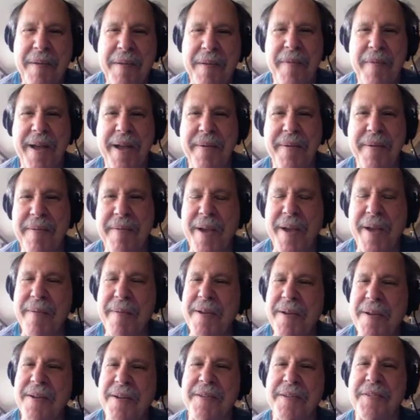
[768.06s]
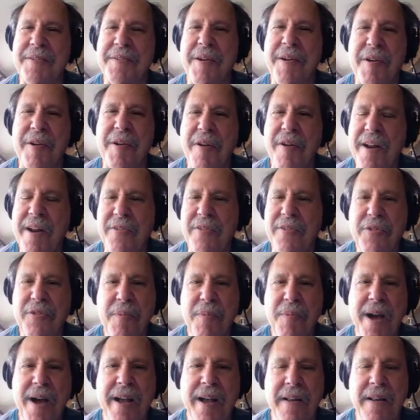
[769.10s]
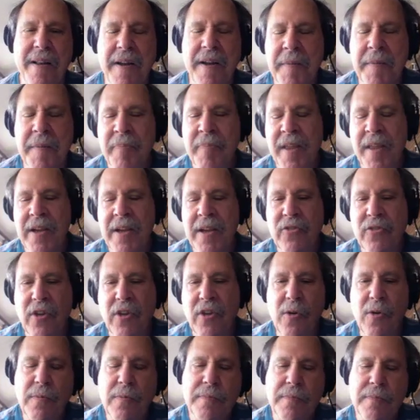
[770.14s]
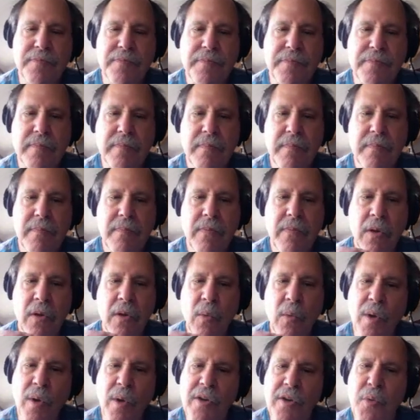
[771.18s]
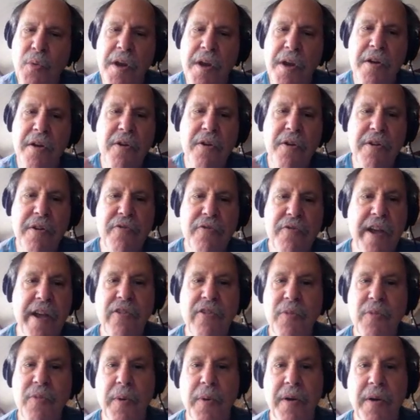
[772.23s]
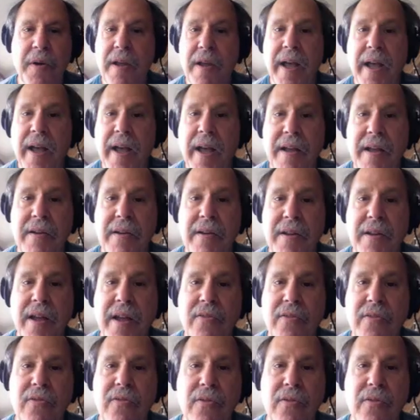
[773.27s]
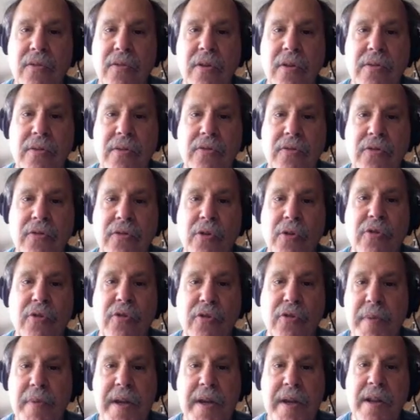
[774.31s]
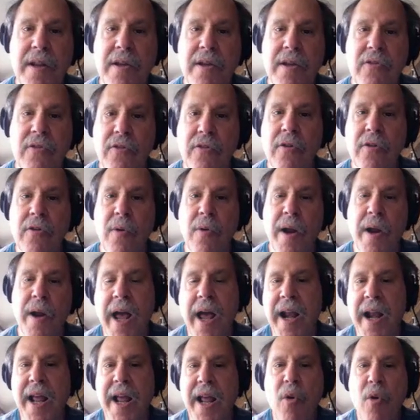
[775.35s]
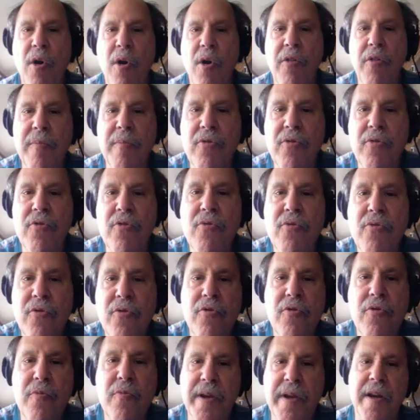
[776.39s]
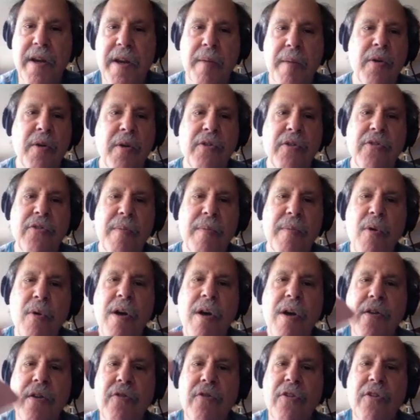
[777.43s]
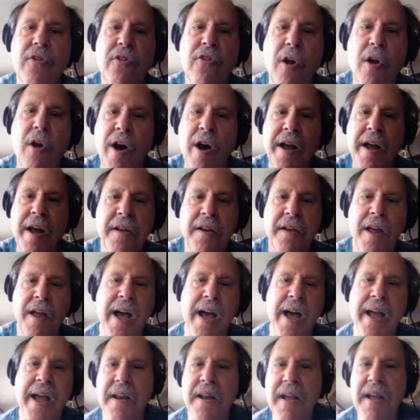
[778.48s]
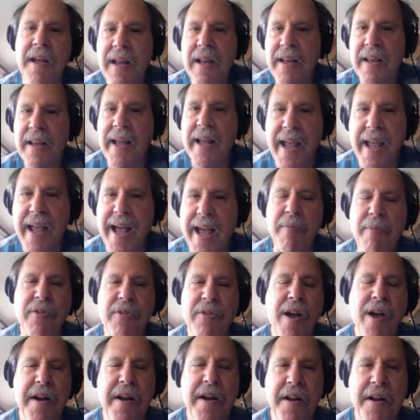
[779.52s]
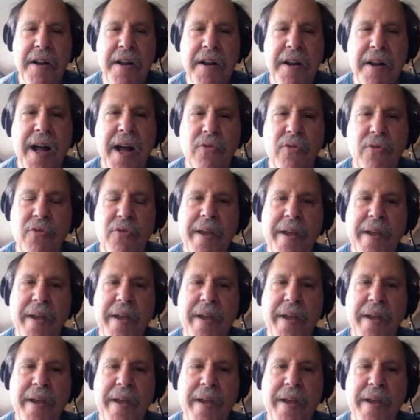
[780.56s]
Maybe he'll turn around and smile. So what Twitter and Facebook and social media do, and I call them new media because they're more than just online, like Amazon and iTunes.